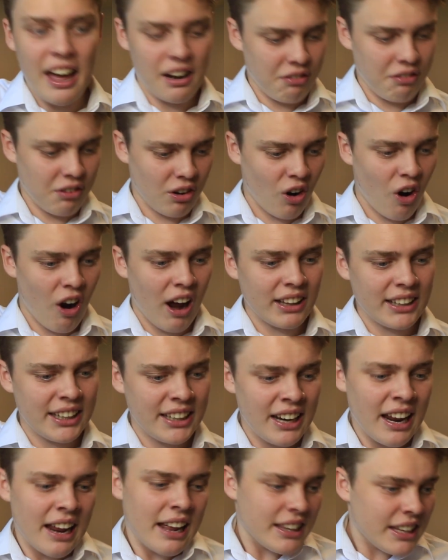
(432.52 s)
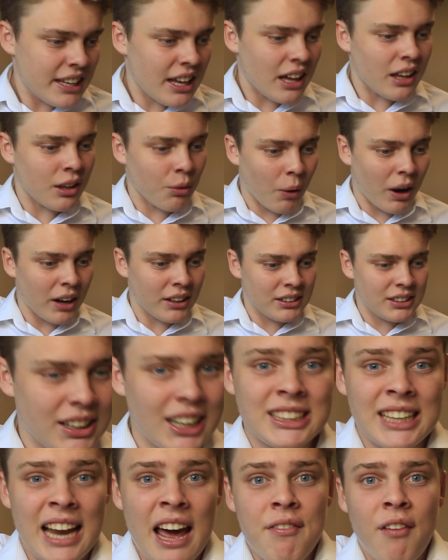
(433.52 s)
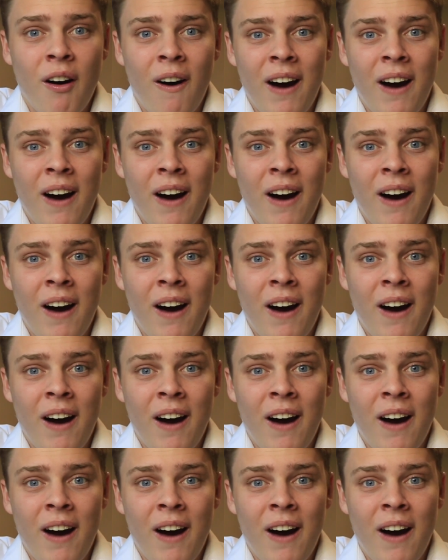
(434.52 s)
Out of her eyelid. The other one doesn't have